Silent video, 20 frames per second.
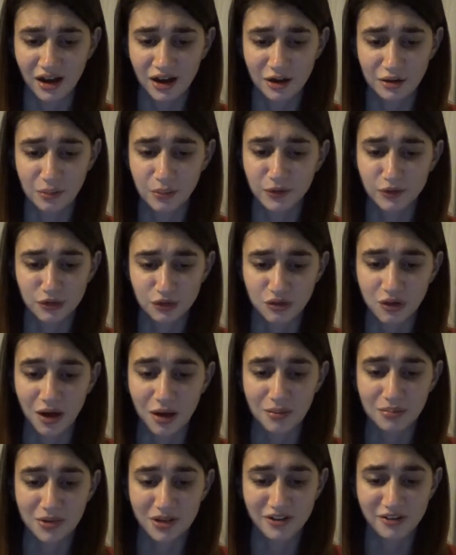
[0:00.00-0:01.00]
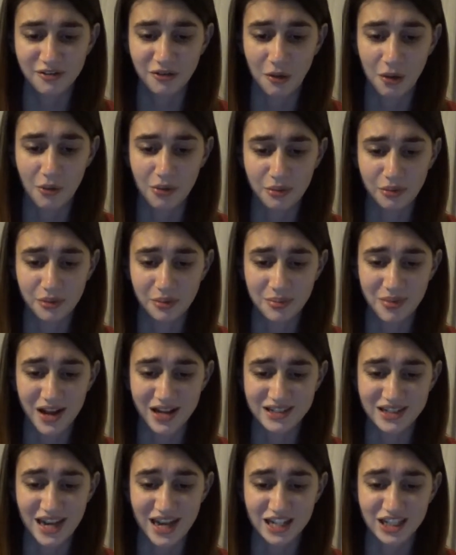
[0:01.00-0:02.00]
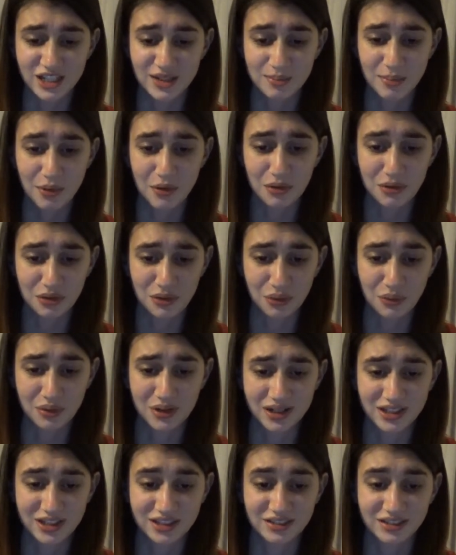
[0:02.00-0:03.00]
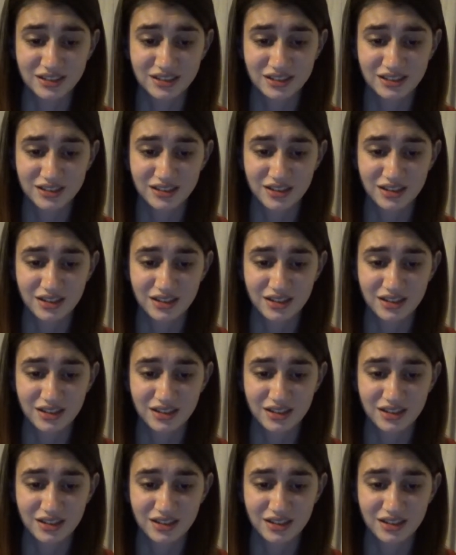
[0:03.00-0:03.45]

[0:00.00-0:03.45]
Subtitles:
I almost dropped my phone when my dad spoke the words.